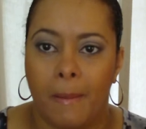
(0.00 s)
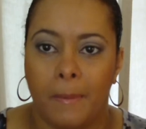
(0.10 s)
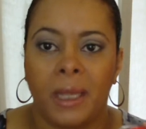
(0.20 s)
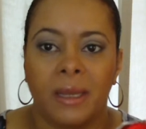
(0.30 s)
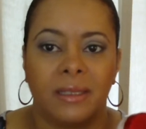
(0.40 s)

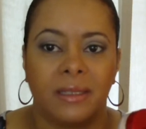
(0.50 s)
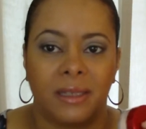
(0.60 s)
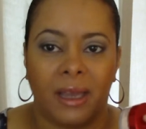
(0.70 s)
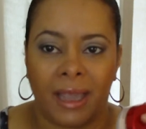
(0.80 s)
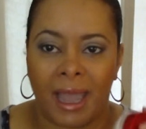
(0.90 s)
Because,
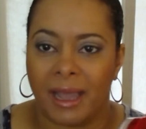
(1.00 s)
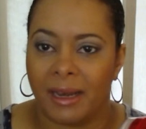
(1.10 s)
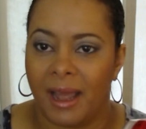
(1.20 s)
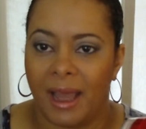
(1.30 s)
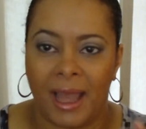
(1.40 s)
again,
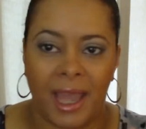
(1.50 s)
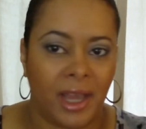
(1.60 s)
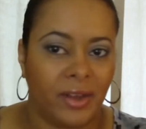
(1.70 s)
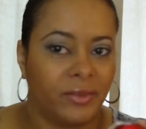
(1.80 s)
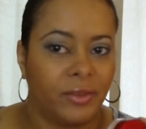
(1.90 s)
I
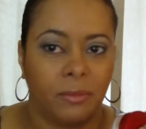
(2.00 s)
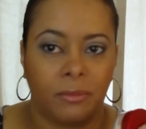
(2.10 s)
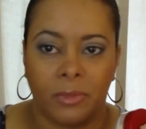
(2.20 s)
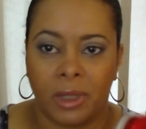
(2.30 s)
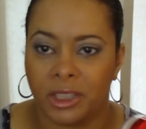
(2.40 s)
have
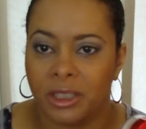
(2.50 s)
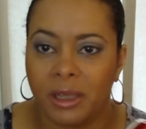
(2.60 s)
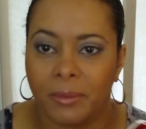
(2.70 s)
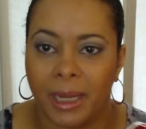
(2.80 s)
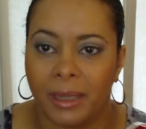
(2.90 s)
blushes
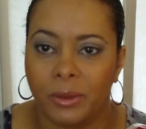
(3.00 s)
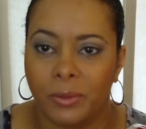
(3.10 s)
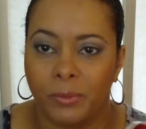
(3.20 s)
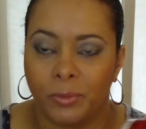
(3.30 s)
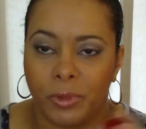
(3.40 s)
coming out the,
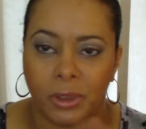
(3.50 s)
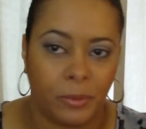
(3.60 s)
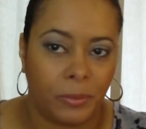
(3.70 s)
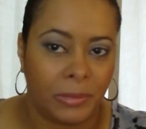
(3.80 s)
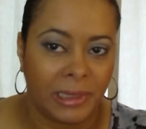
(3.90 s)
the
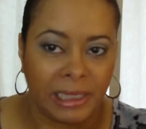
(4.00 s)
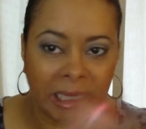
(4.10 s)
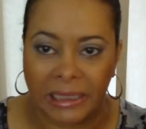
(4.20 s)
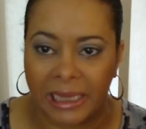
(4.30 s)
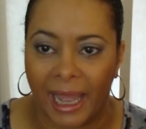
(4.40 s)

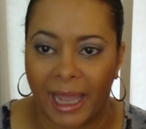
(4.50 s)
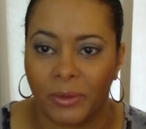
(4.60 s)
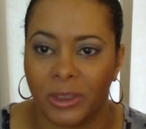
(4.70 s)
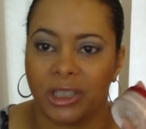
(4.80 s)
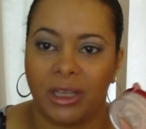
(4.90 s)
yin-yang,
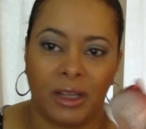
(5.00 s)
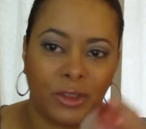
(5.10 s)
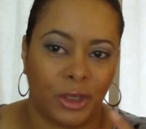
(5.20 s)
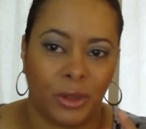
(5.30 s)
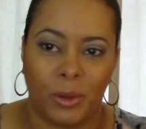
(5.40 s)
which I'll
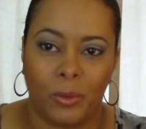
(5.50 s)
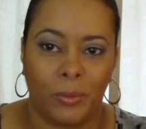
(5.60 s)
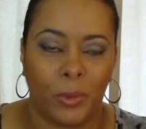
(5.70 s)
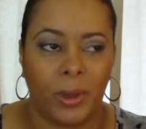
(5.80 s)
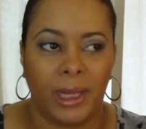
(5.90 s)
show you at
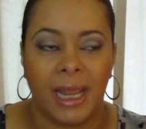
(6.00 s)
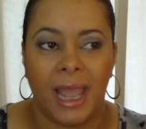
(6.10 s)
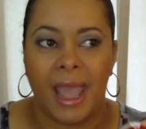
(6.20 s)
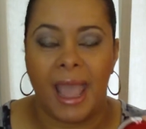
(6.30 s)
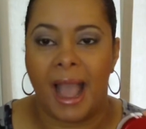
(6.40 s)
one point,
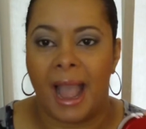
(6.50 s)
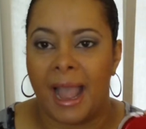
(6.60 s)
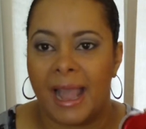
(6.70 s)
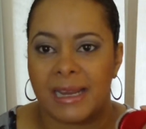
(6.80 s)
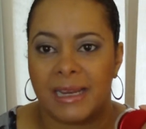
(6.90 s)

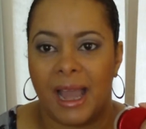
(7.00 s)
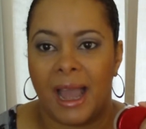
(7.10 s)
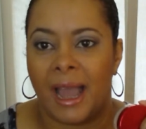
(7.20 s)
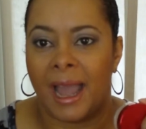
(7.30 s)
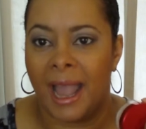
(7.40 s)
and
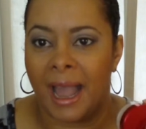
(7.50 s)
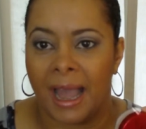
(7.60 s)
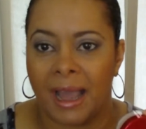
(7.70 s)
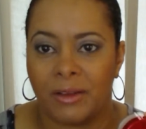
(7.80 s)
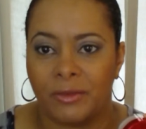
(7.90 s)
I
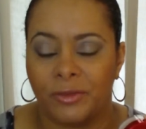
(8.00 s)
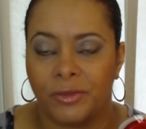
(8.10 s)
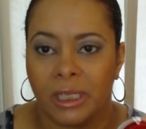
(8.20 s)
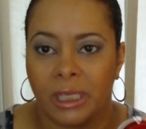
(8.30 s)
have...